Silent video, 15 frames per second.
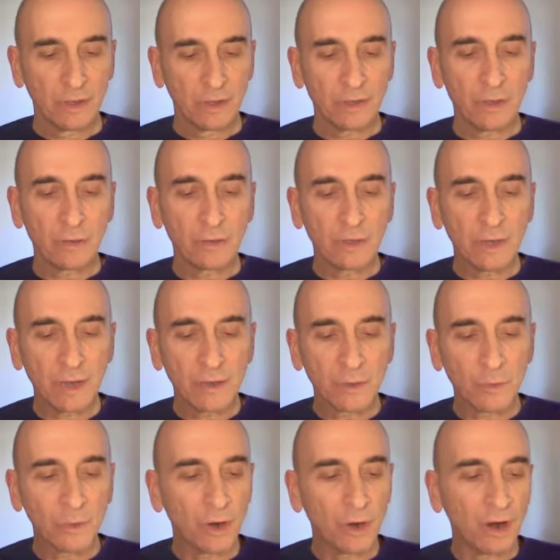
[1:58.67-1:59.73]
Yogananda
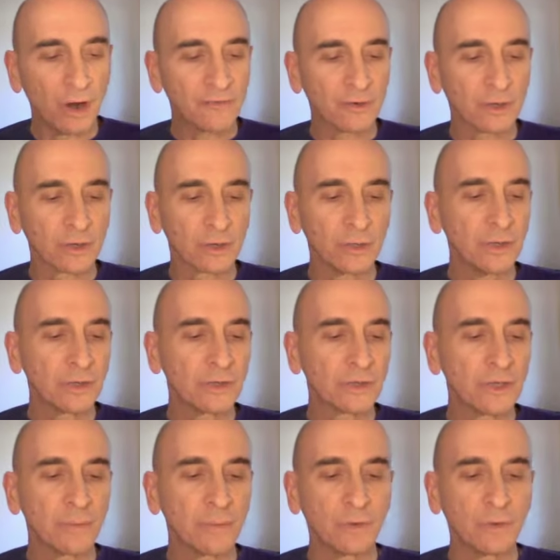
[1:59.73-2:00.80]
would offer clear
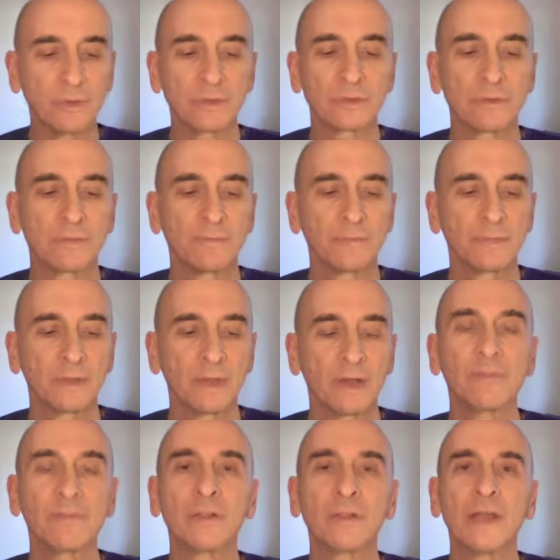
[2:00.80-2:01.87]
summaries
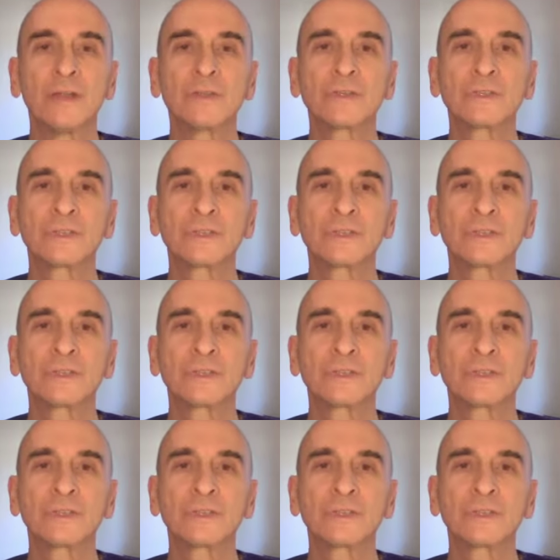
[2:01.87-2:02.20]
of the latest